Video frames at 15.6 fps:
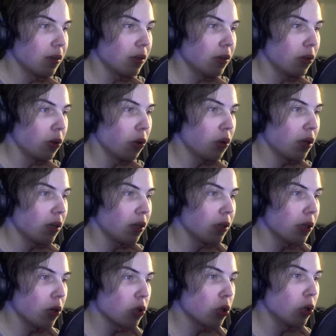Look at all
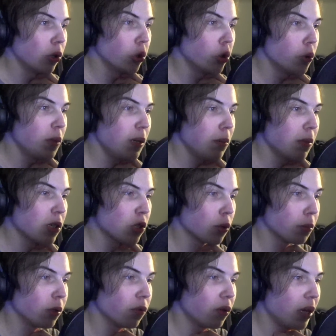those gloomy,
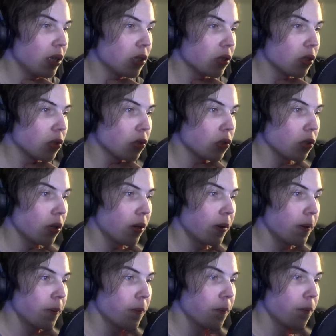miserable faces.
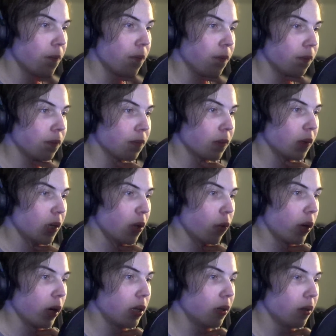
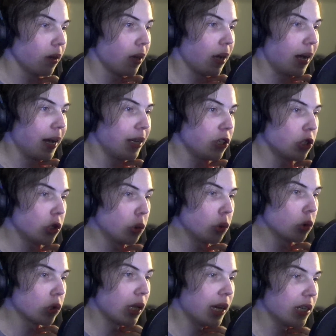Well, I
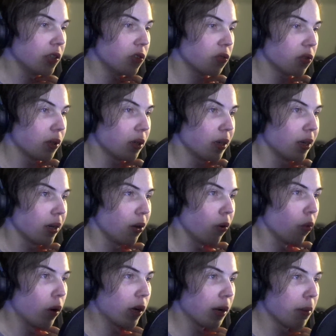choose life.
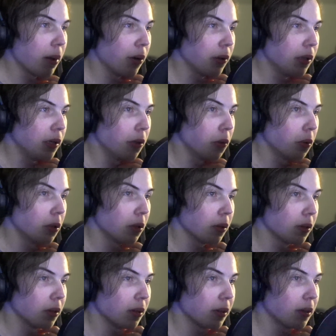What about you?
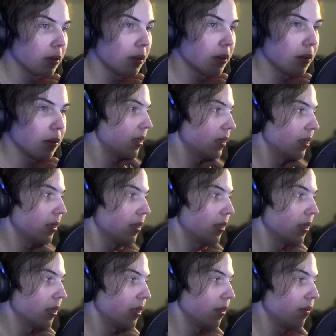
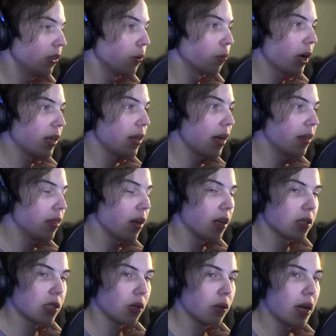Film Red, I
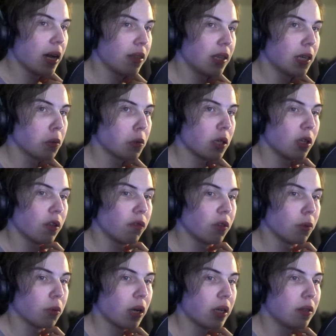thought so, yeah, I think it was in the
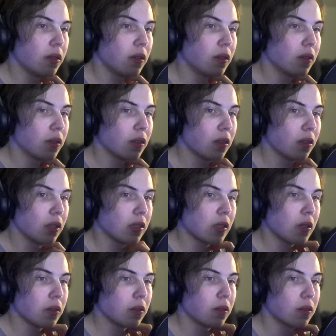Film Red. I think so.